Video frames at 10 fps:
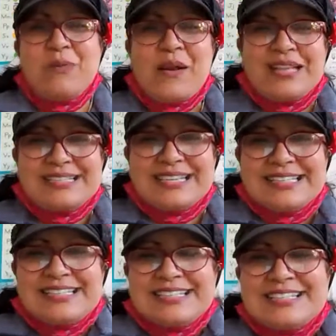boys
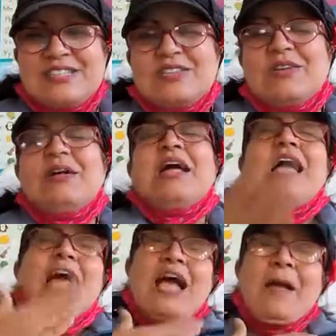and girls. So
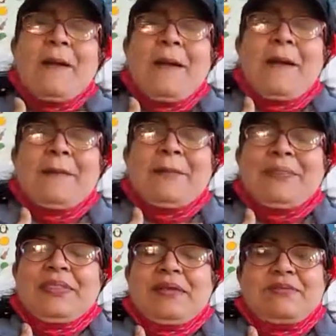
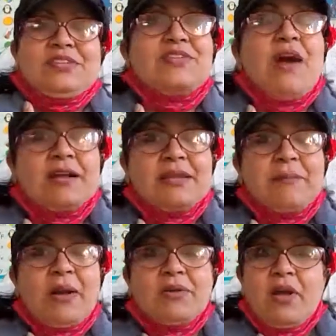we talked
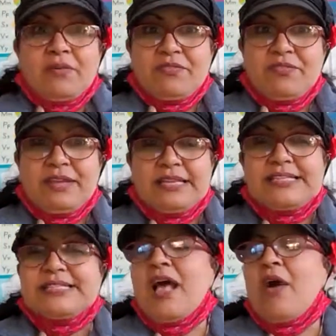about our
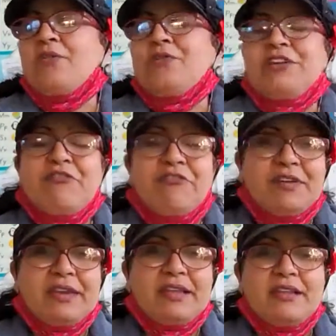feelings, how we
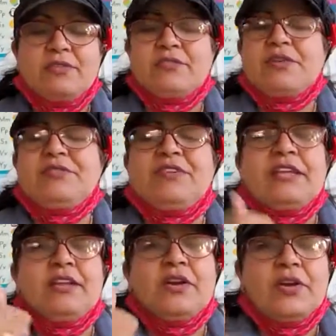feel. Do we
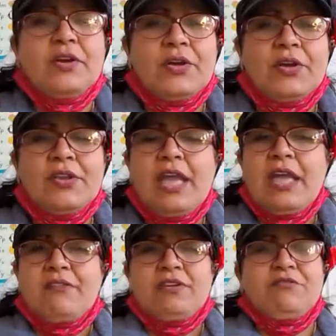feel good?
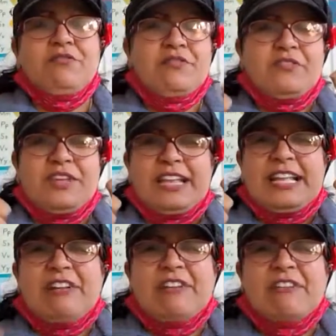We feel
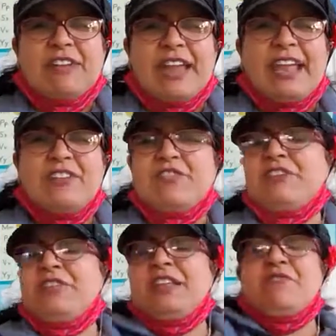great. We
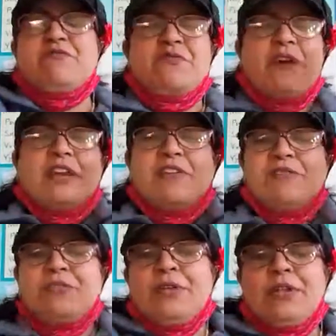feel
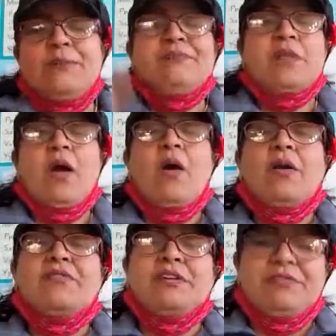wonderful.
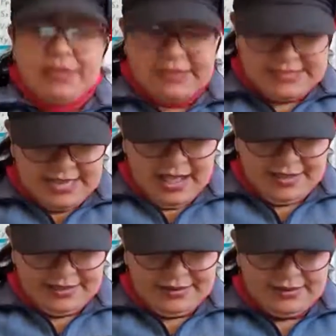Or we feel
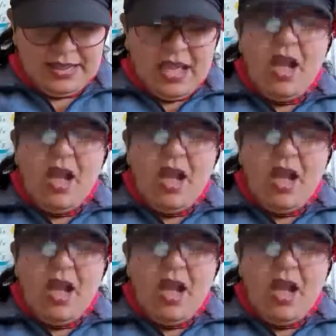tired